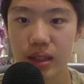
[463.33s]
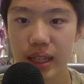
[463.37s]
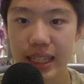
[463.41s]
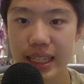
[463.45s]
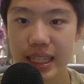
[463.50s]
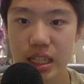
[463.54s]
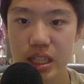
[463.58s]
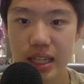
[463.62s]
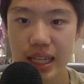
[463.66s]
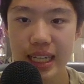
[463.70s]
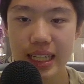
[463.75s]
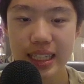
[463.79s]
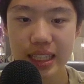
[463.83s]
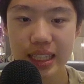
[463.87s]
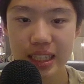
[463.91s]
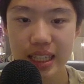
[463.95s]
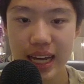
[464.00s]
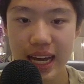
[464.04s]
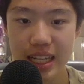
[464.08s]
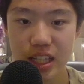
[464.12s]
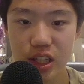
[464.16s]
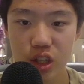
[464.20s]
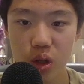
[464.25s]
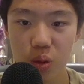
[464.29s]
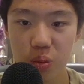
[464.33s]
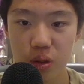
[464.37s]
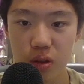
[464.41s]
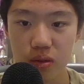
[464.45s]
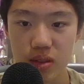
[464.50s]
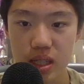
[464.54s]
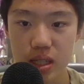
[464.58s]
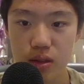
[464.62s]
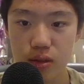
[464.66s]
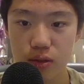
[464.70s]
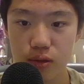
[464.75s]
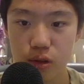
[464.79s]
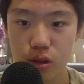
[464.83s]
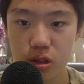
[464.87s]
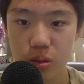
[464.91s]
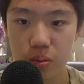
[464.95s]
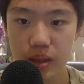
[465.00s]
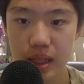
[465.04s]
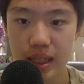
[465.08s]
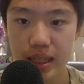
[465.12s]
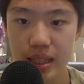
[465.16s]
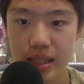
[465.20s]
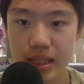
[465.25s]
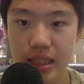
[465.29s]
Like, his king has no moves. He's forced to
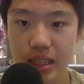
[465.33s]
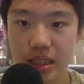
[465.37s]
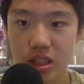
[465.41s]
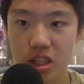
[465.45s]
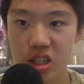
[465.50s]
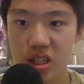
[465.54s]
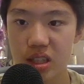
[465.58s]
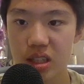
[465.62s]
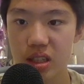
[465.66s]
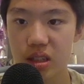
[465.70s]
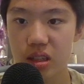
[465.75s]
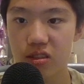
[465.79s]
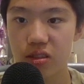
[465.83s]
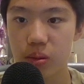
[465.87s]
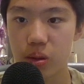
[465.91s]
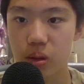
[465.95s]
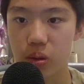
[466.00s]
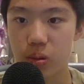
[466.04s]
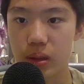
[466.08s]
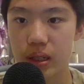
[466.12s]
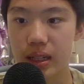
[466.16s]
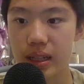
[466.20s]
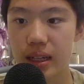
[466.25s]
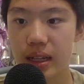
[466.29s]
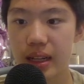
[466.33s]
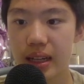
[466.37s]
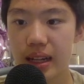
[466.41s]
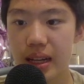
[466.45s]
play this and just give up the queen.